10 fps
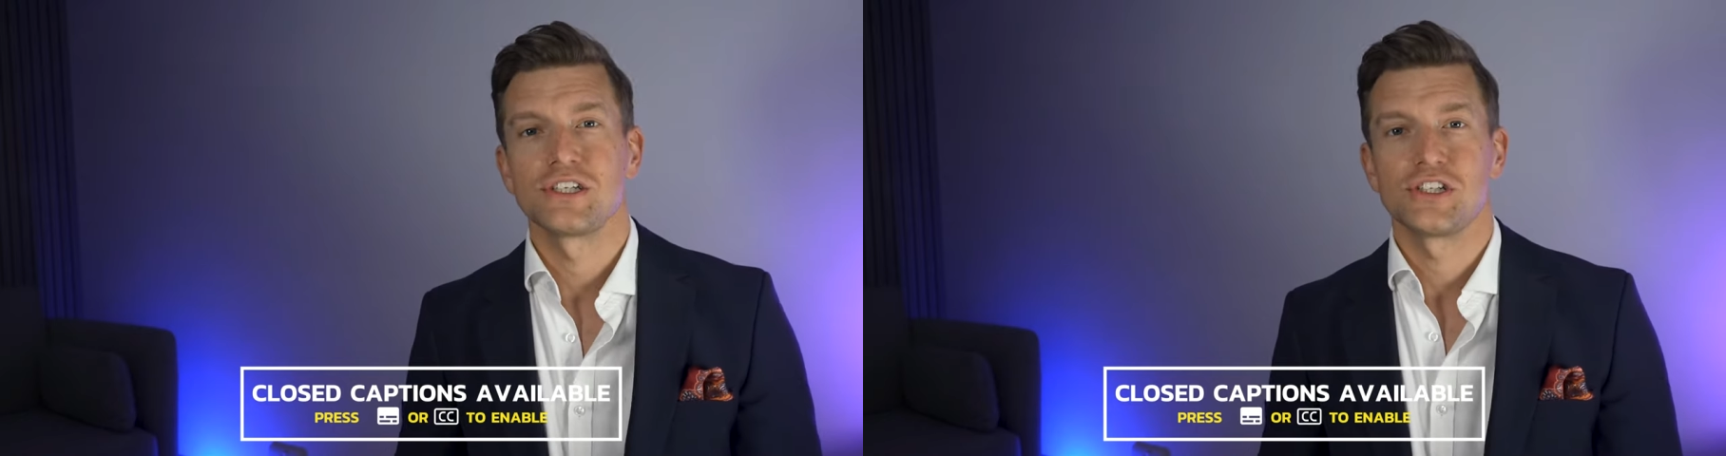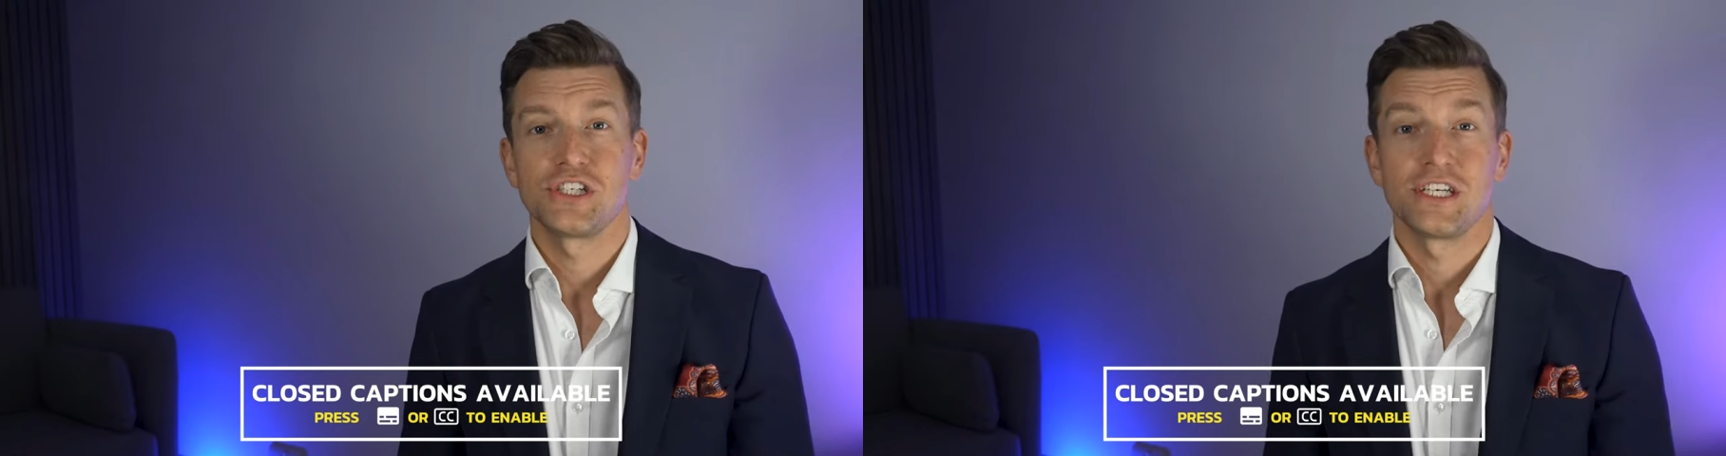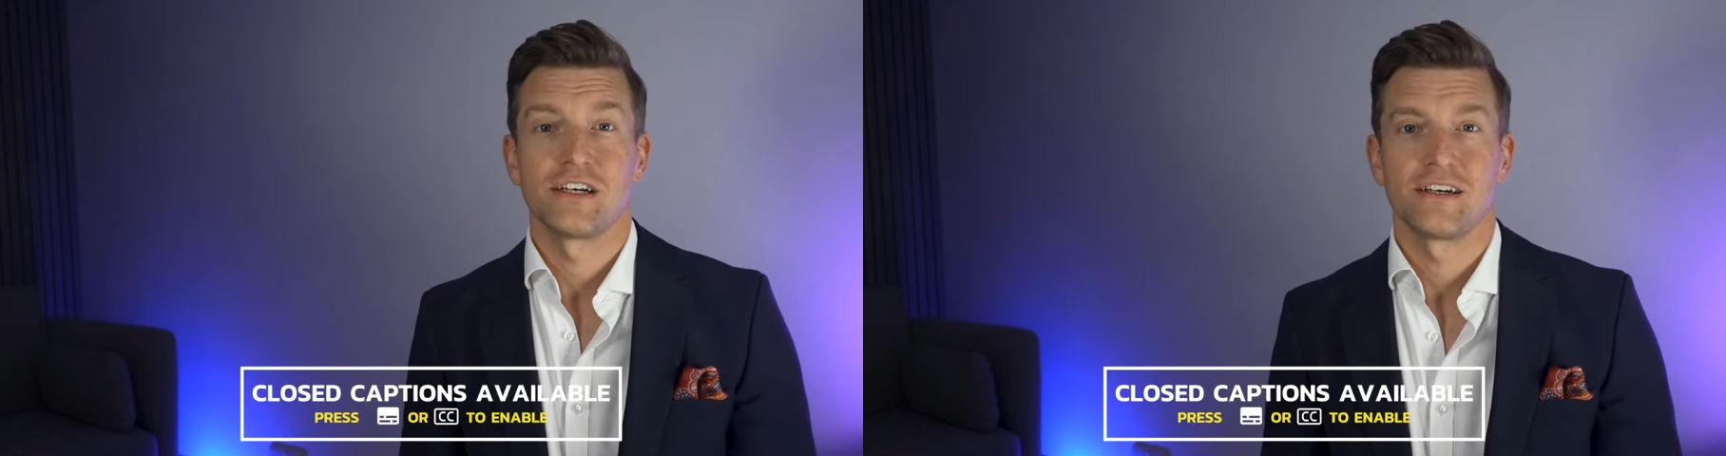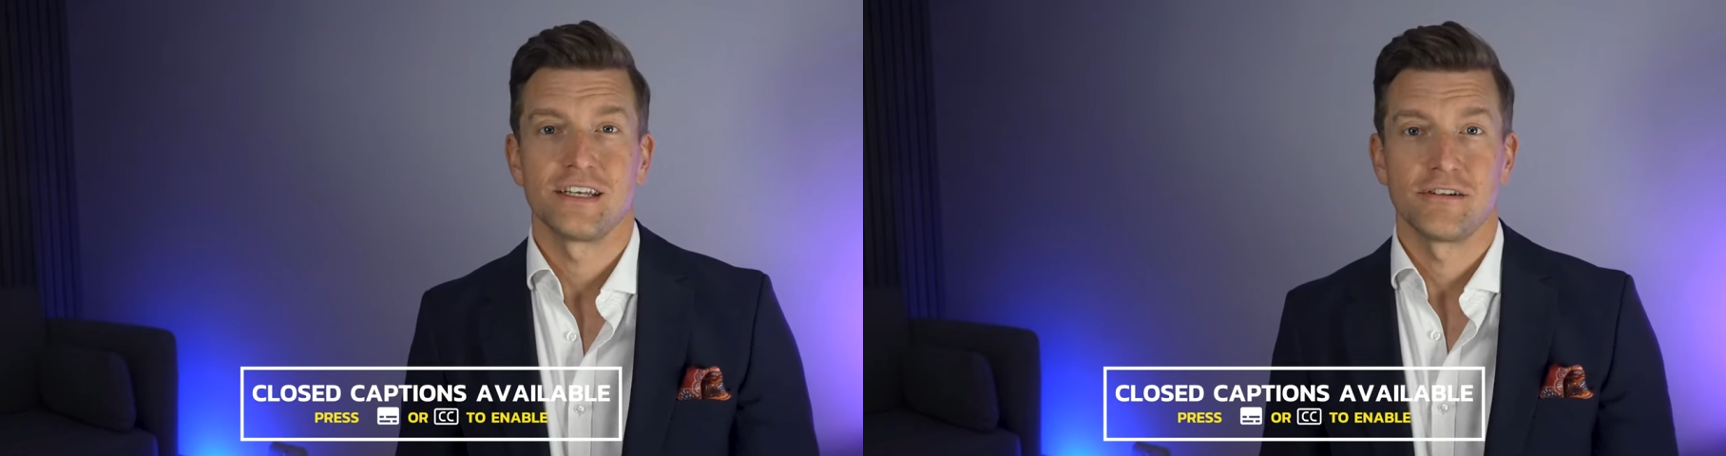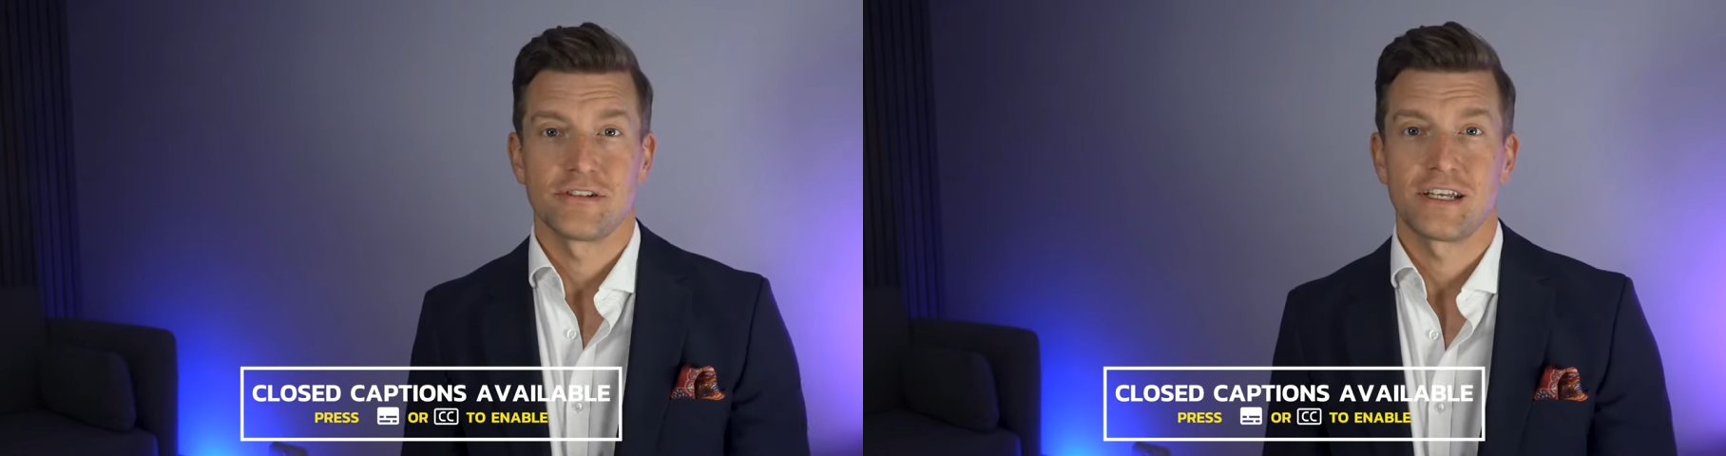Sheer
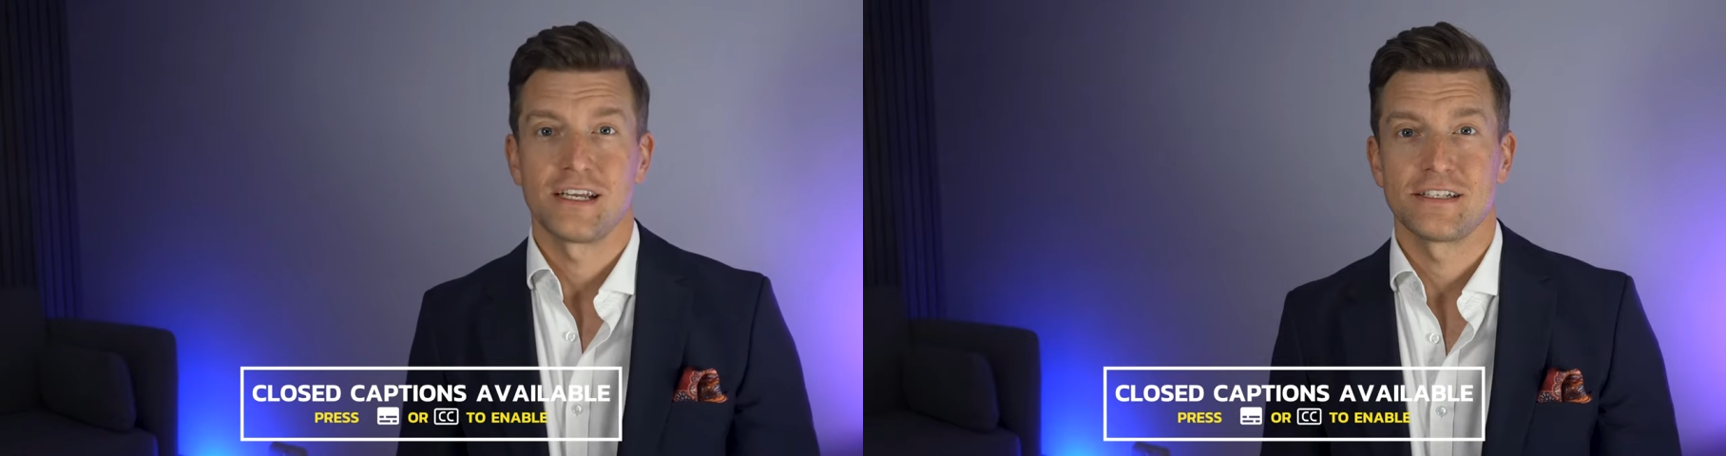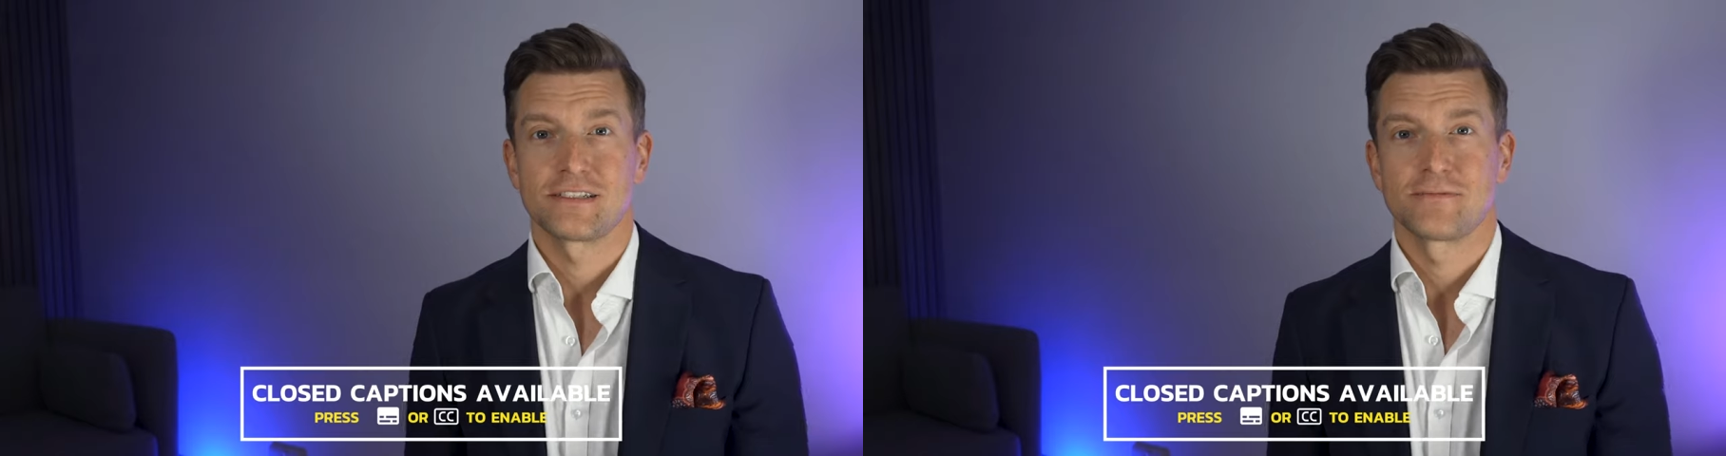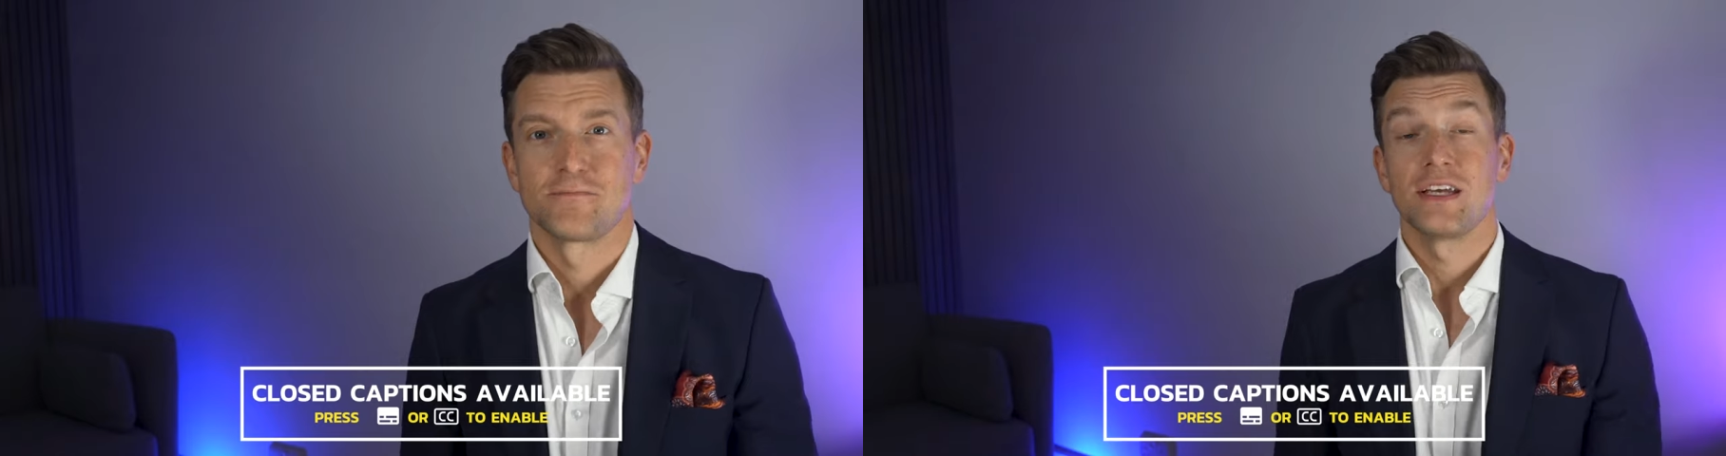hearing aids.